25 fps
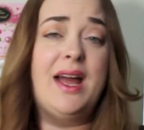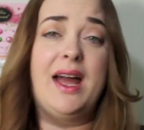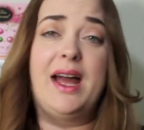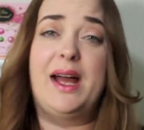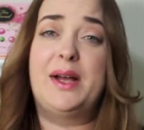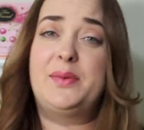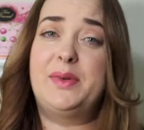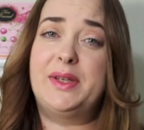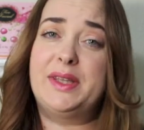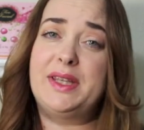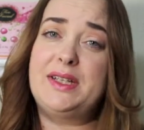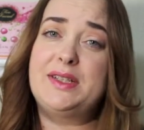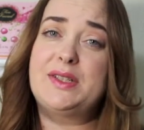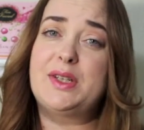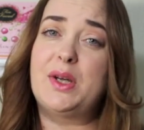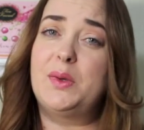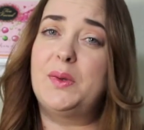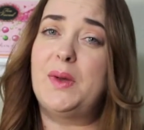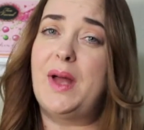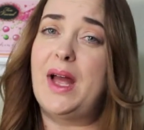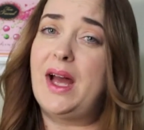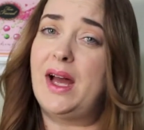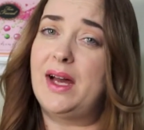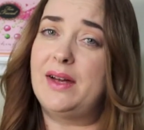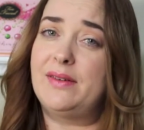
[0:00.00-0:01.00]
I really
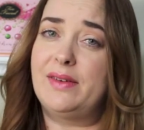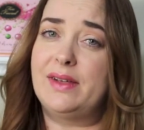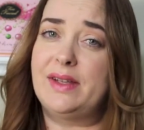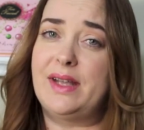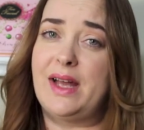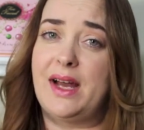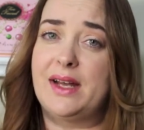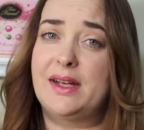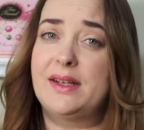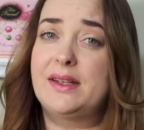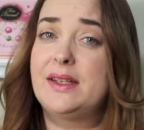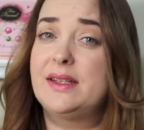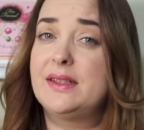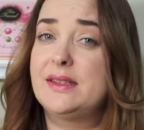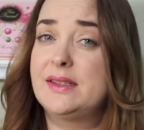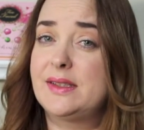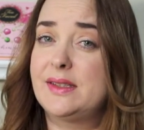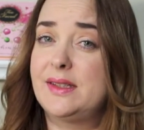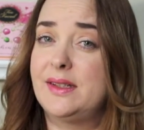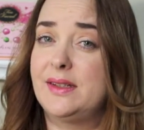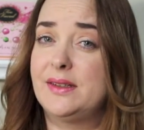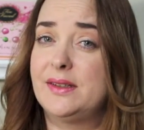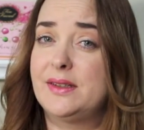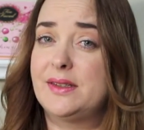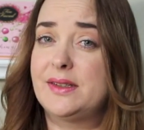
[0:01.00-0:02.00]
don't have a lot of
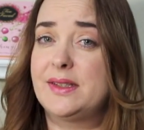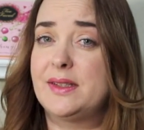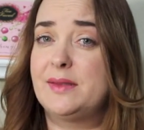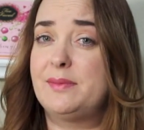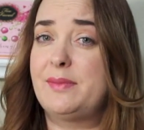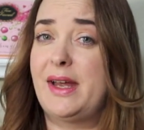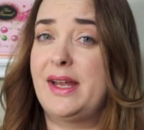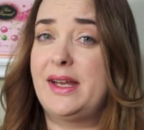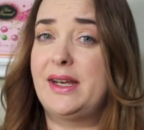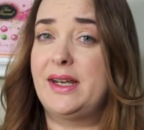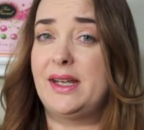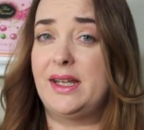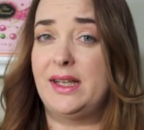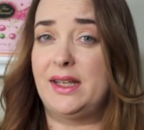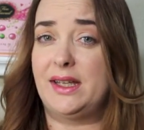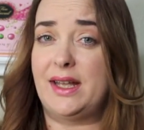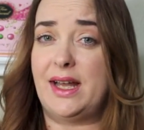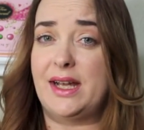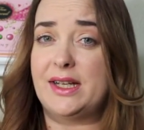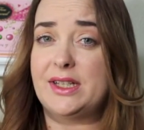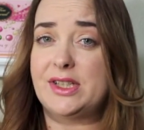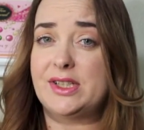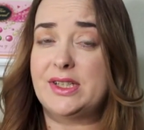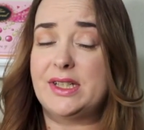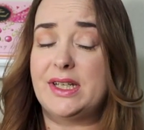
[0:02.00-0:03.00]
concealers in my
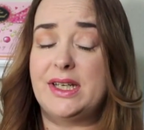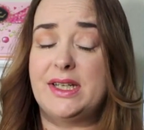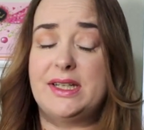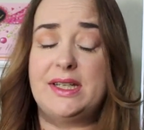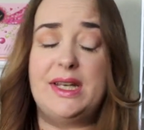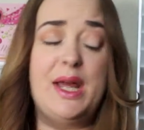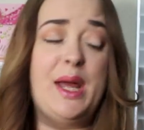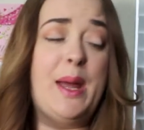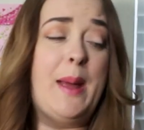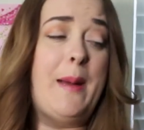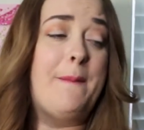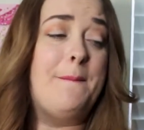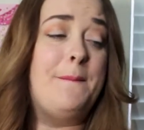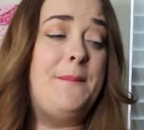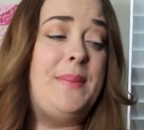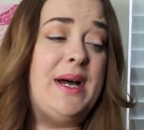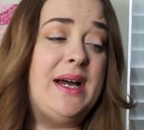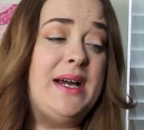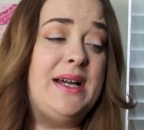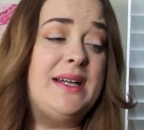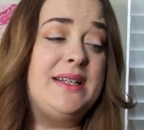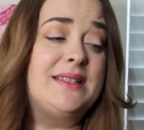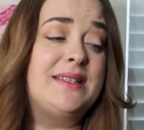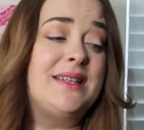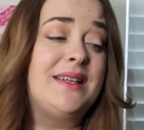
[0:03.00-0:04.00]
collection,
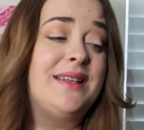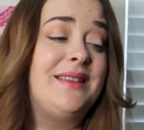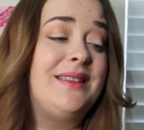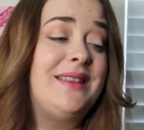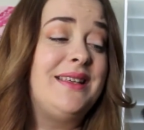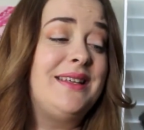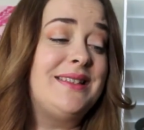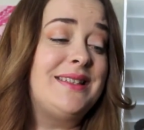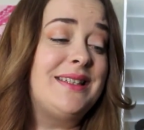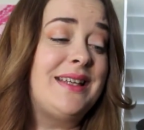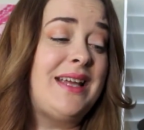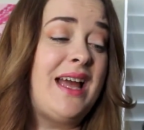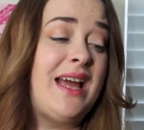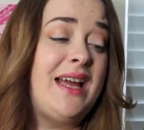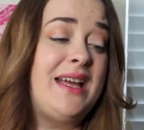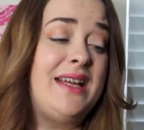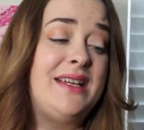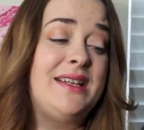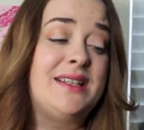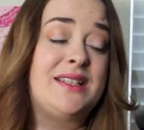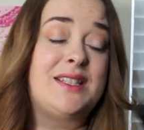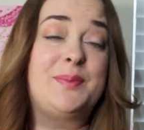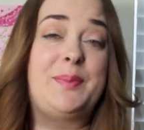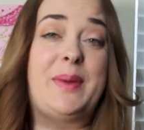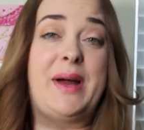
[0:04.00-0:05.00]
but this guy
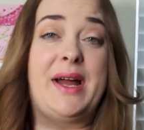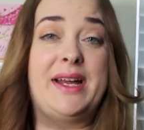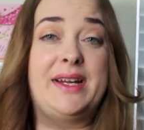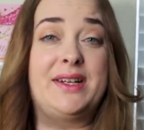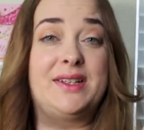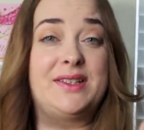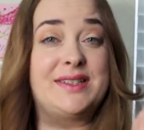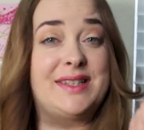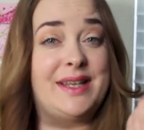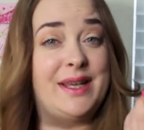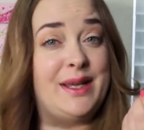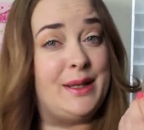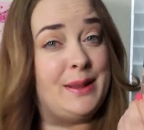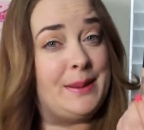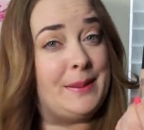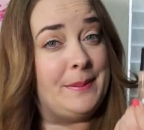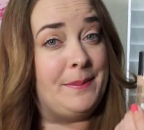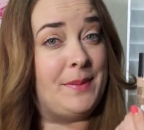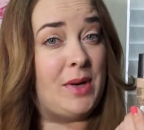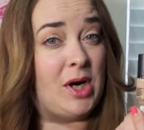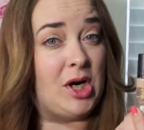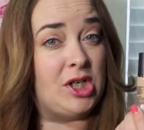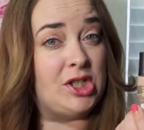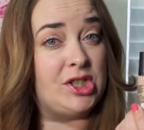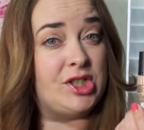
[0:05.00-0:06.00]
expires in
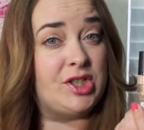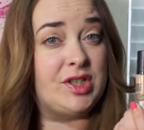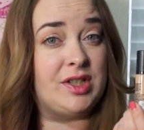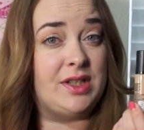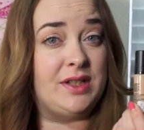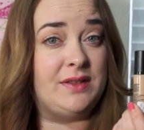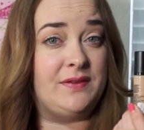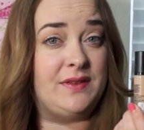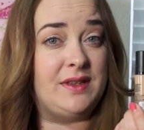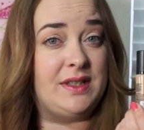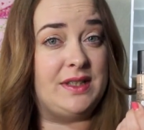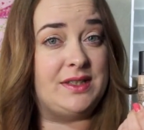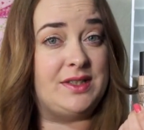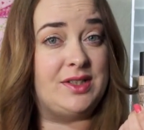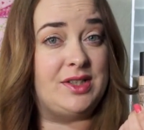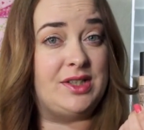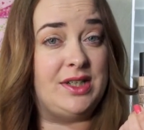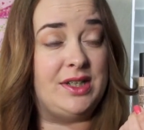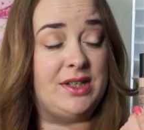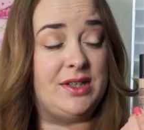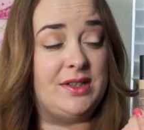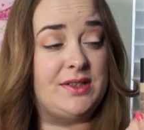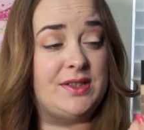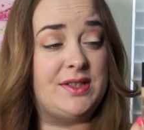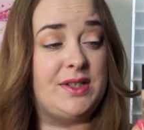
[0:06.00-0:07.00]
March of this
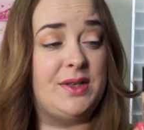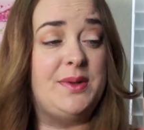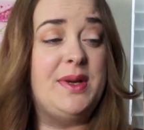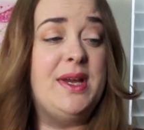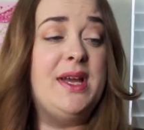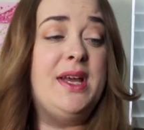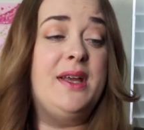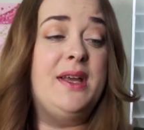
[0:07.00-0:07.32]
year, so